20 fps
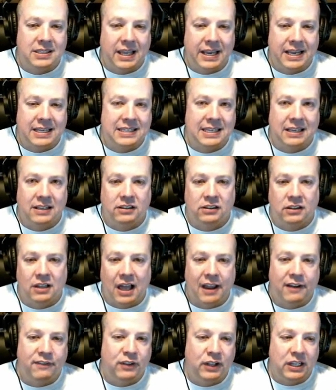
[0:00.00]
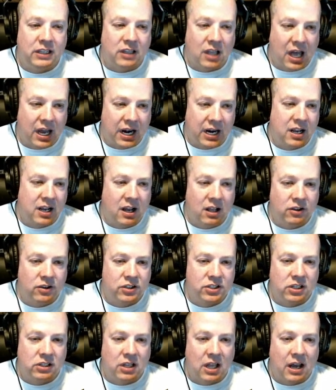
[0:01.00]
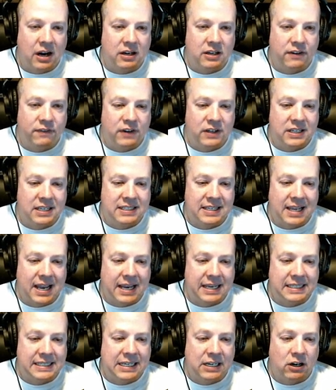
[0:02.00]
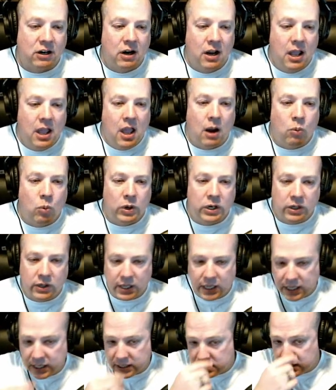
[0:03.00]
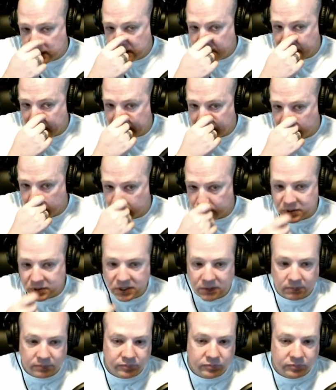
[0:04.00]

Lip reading: like I said, lively, a lot of colors, a lot of different designs here. When you get into the bedrooms,